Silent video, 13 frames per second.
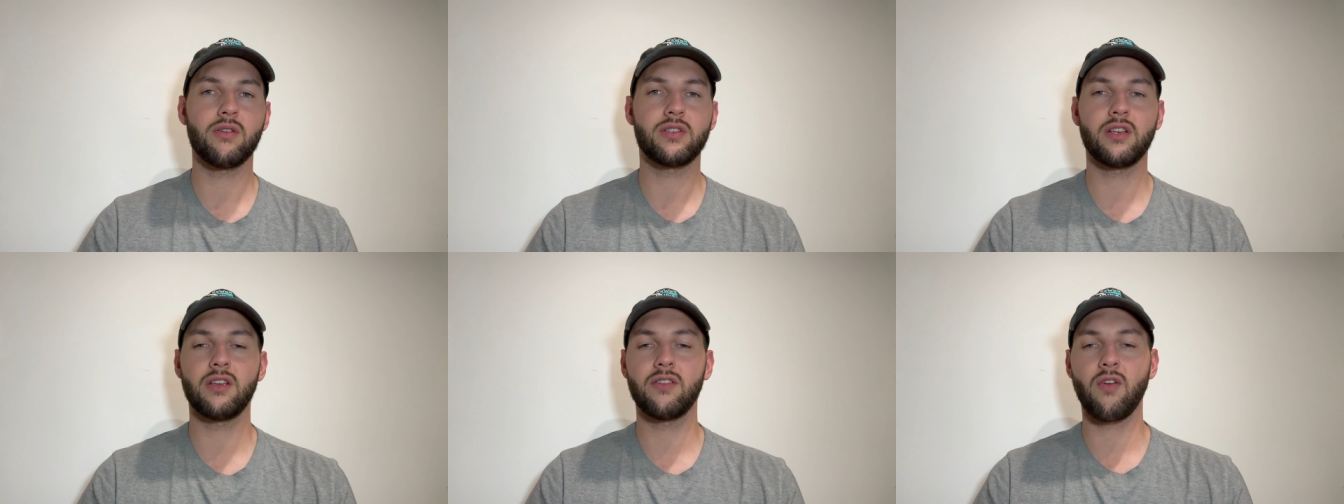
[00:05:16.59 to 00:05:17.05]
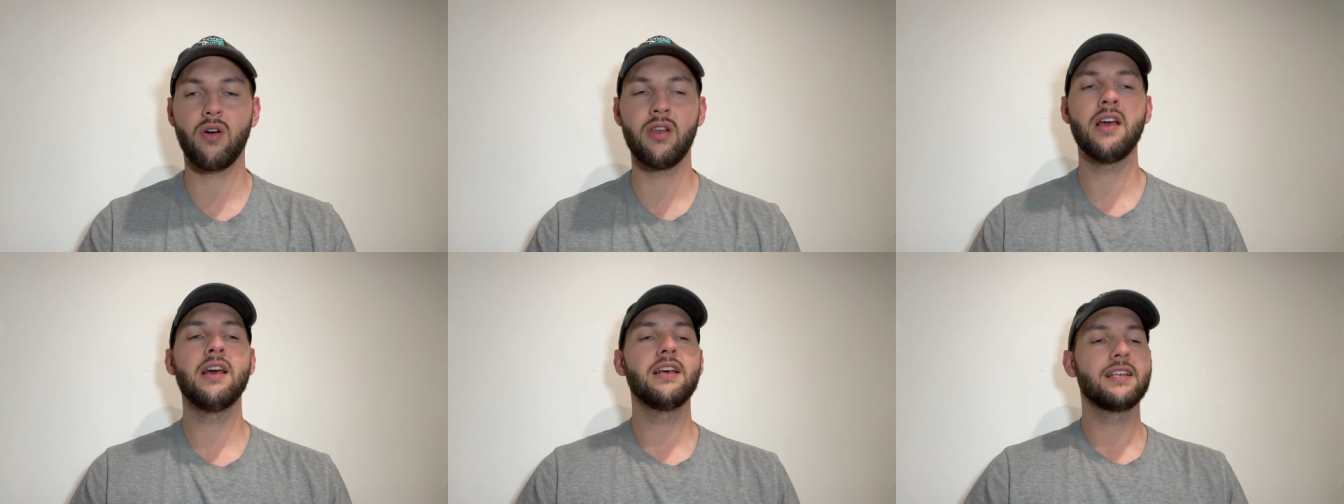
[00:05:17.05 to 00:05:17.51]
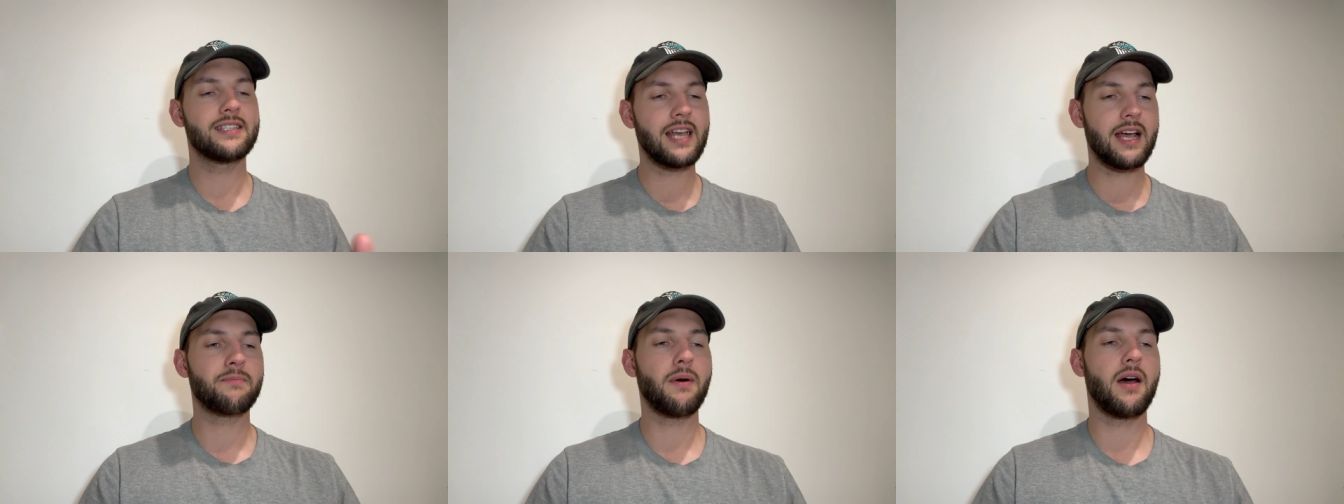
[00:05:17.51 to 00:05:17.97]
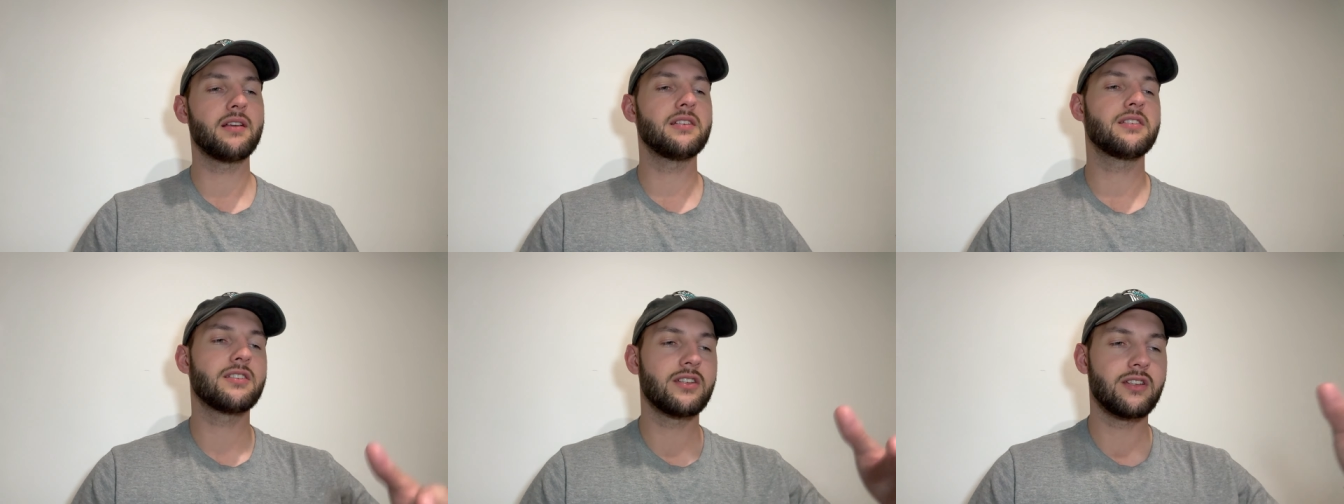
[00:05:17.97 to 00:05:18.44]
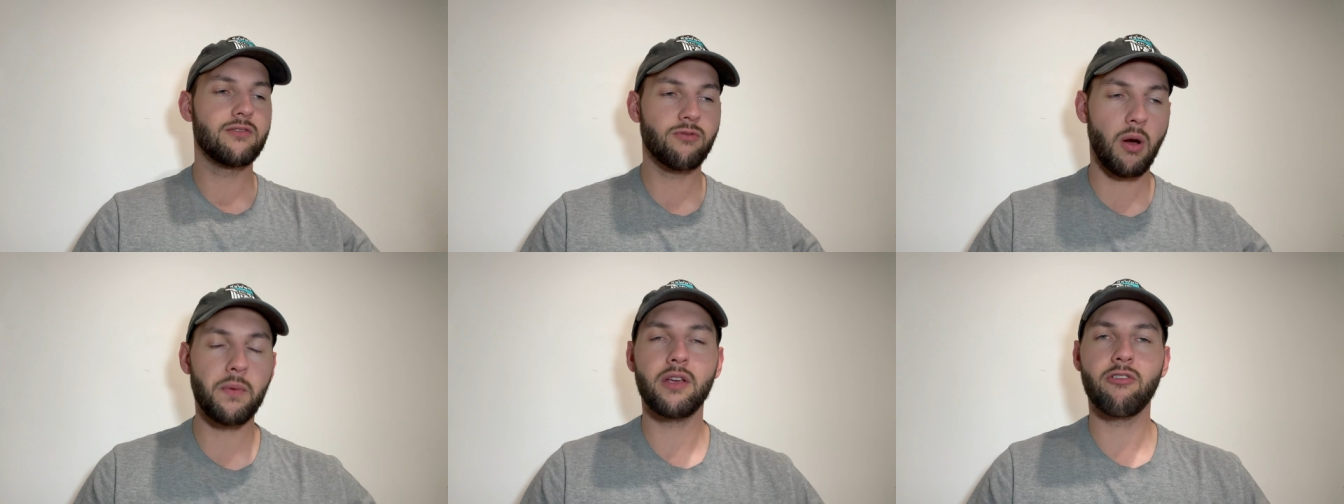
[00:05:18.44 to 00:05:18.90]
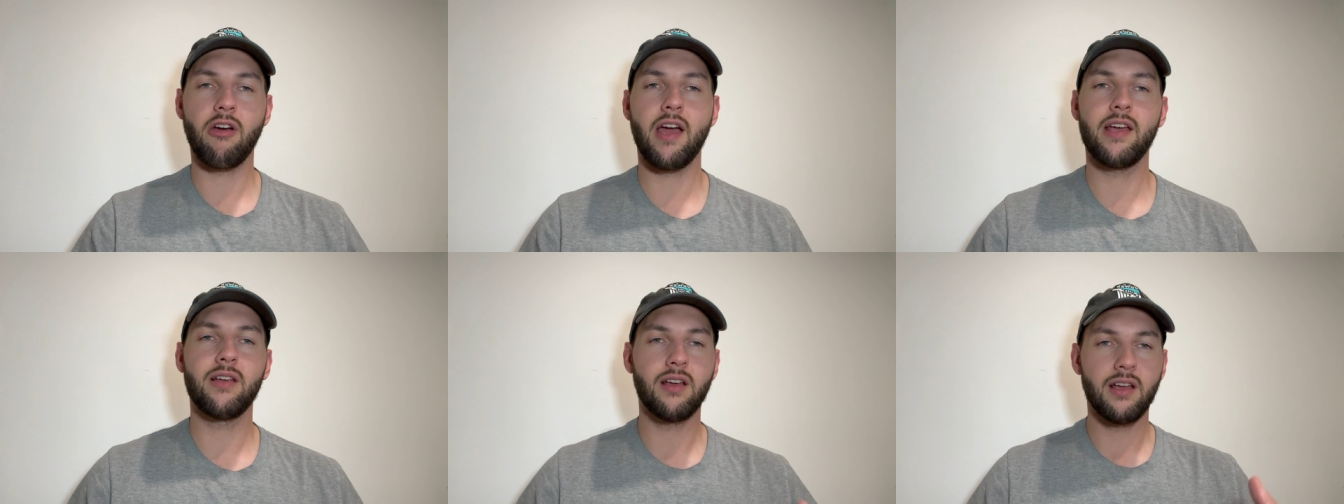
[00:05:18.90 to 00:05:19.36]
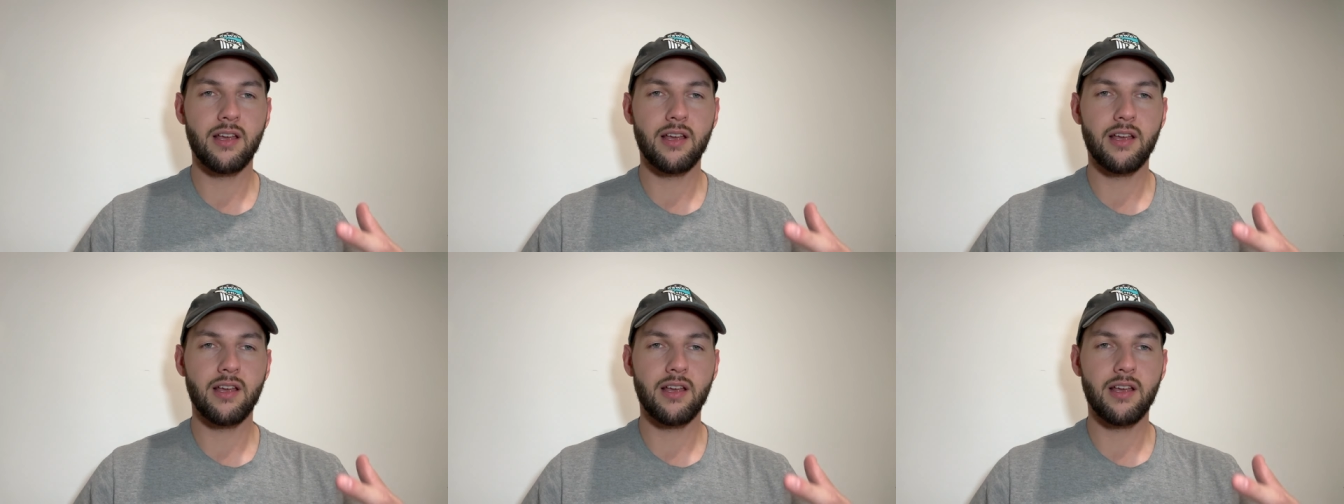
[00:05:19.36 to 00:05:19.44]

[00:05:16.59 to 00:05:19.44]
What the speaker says: So you've got Zach Butters, Robbie Gray,